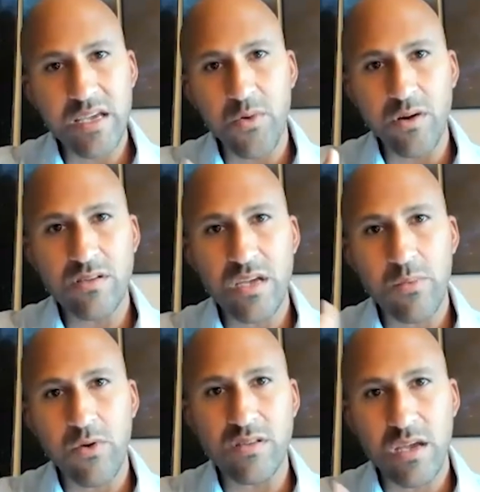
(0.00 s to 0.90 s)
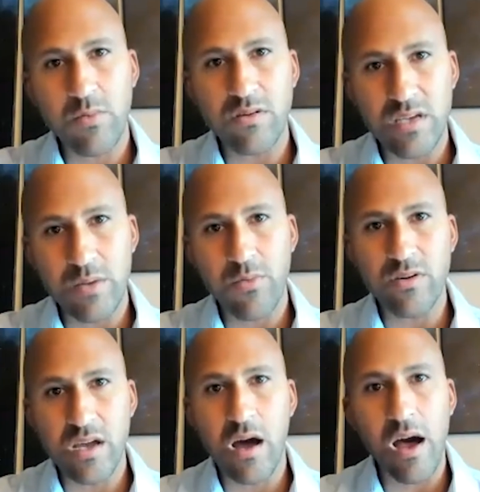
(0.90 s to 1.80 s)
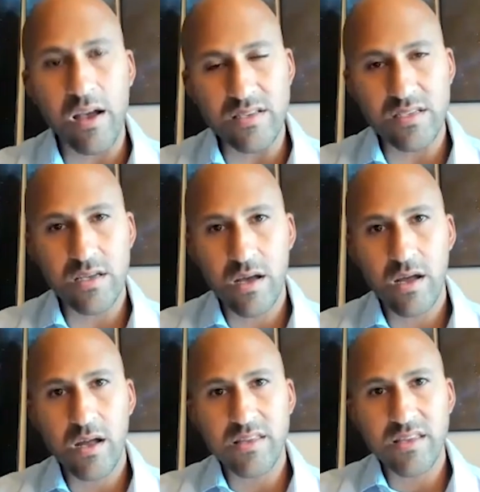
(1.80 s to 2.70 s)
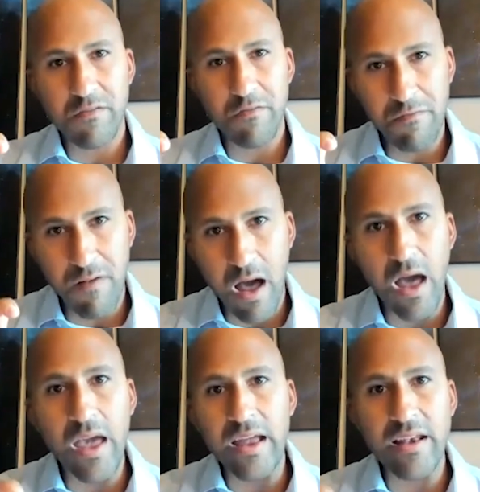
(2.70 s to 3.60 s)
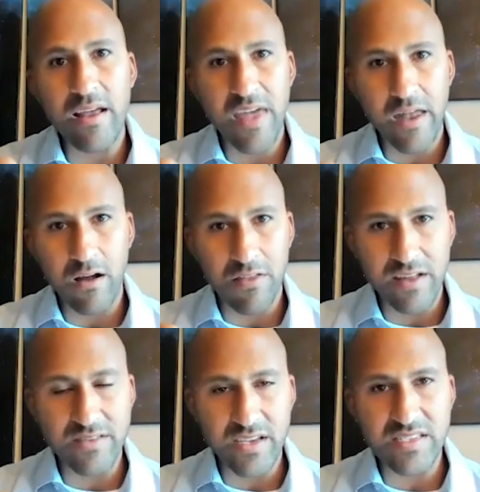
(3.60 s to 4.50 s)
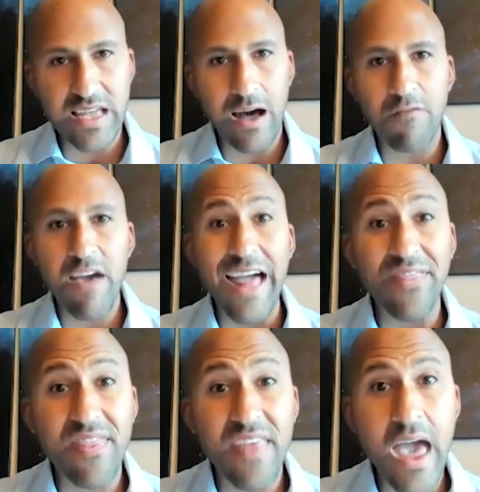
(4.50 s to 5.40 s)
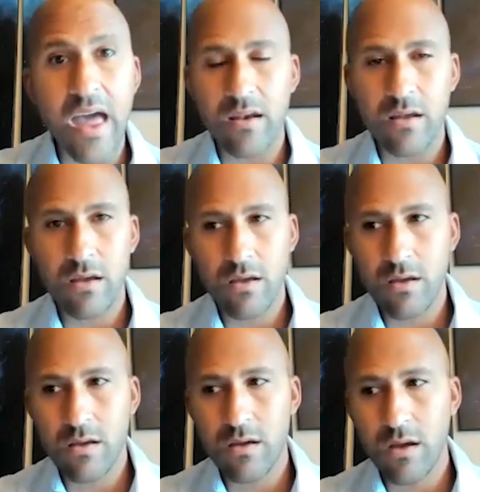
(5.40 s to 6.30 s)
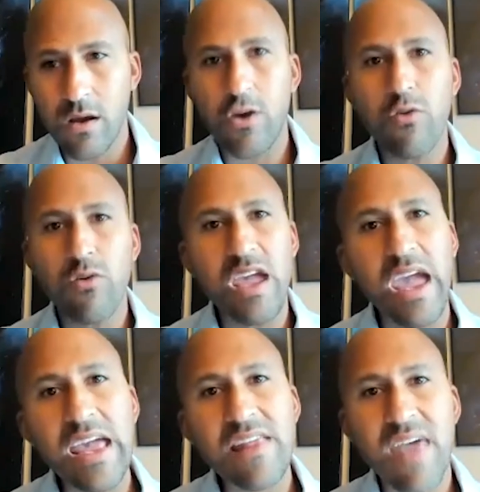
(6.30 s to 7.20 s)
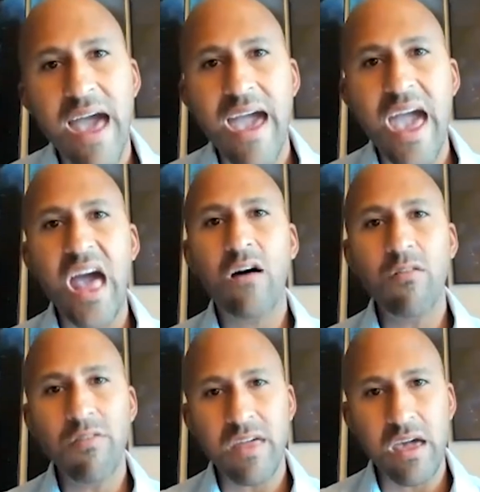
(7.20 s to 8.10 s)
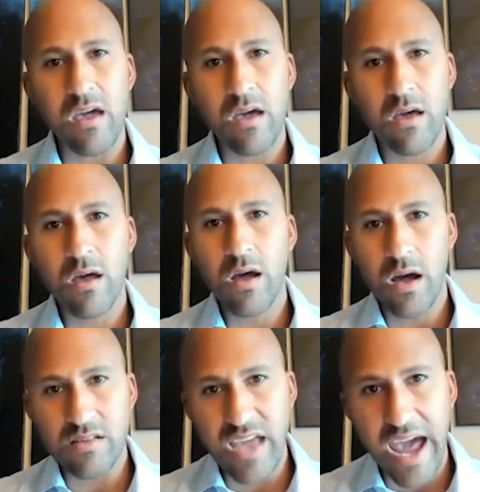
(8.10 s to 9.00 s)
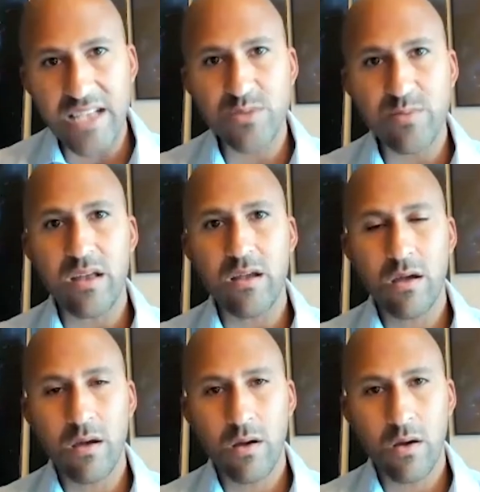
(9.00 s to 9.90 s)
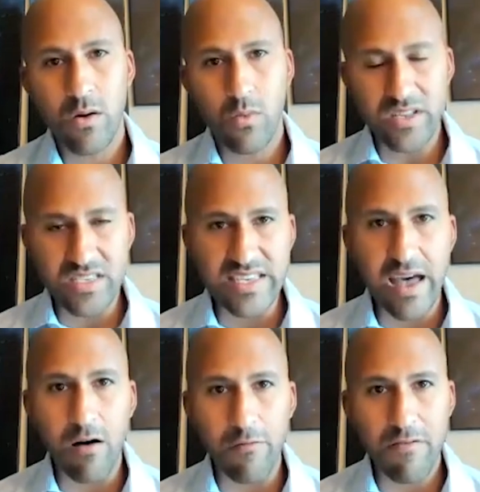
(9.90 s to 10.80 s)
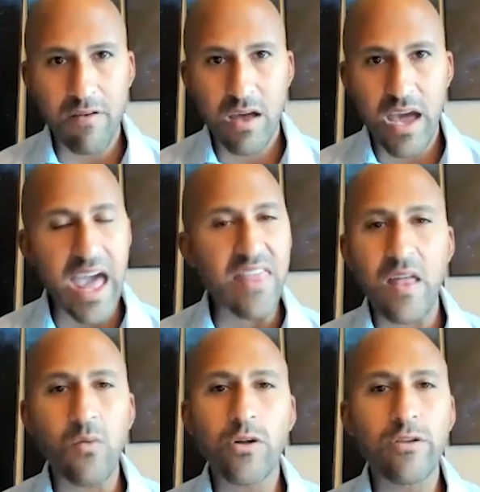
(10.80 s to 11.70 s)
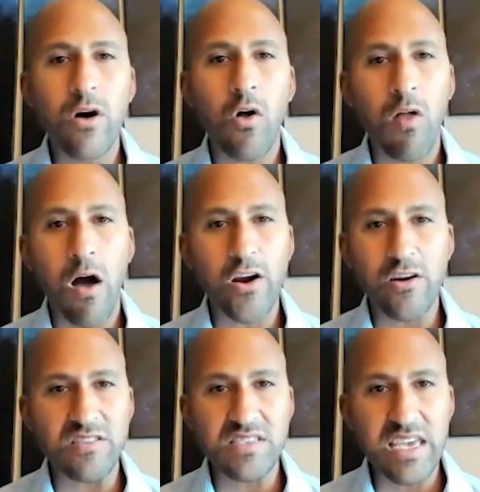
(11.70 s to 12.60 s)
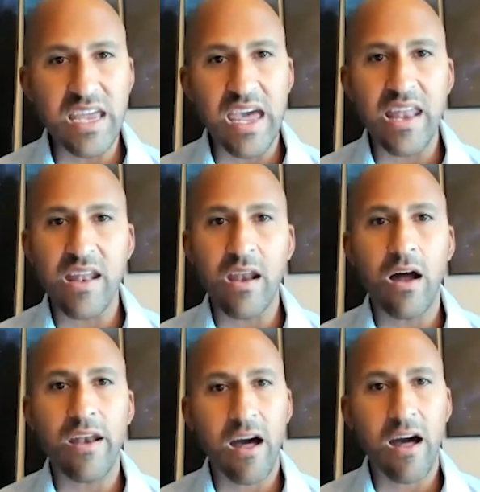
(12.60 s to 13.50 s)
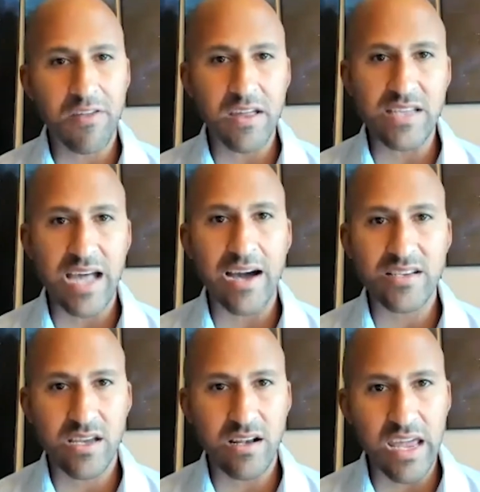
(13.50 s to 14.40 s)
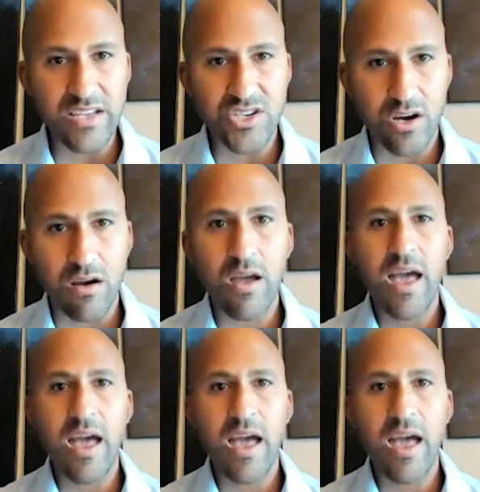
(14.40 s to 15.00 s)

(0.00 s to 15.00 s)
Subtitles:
deeper and deeper and deeper and deeper into us to find that authentic self, and then create that healthy attachment with self. And then we'll no longer seek it in an unhealthy and toxic nature